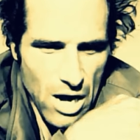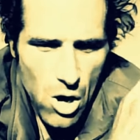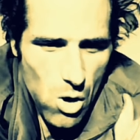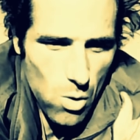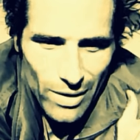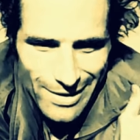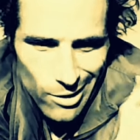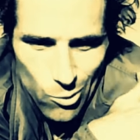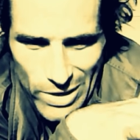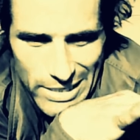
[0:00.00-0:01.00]

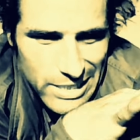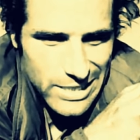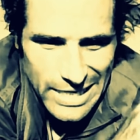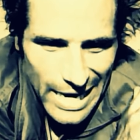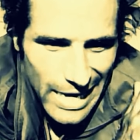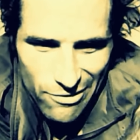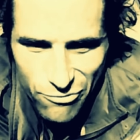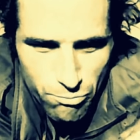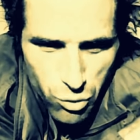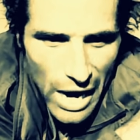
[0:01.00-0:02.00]
Oh, we just can't
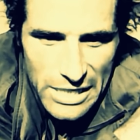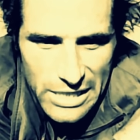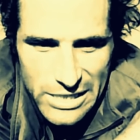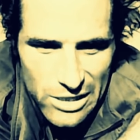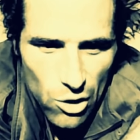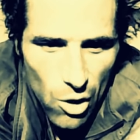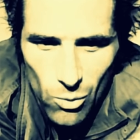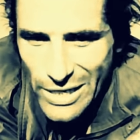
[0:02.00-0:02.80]
process it all.